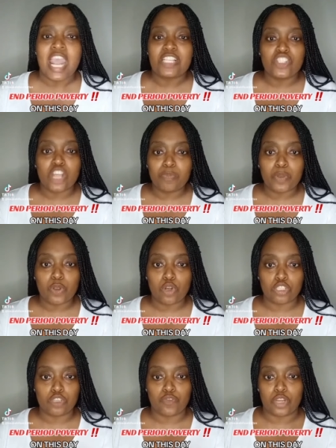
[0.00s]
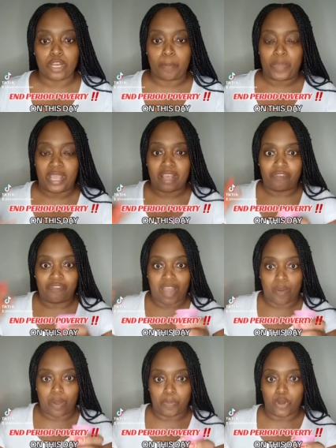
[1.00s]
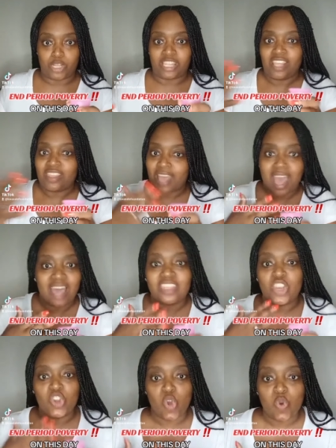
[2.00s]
It's not because you've got a bigger flower pot than the other.